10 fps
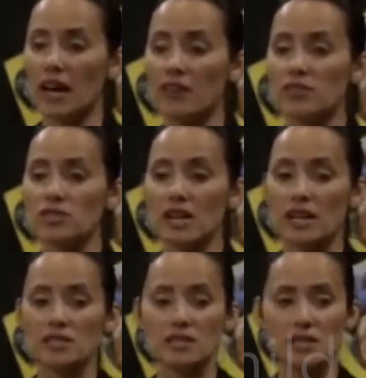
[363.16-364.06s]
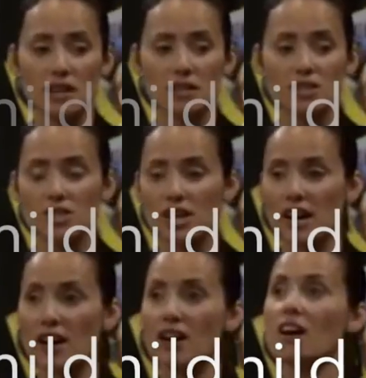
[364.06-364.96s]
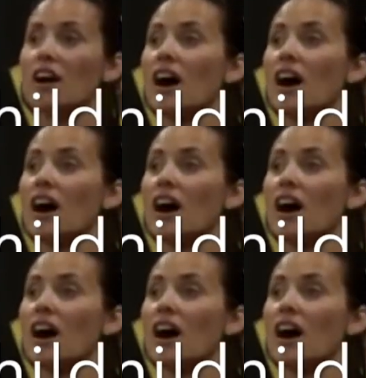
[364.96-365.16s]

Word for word: I have the child sit on a chair.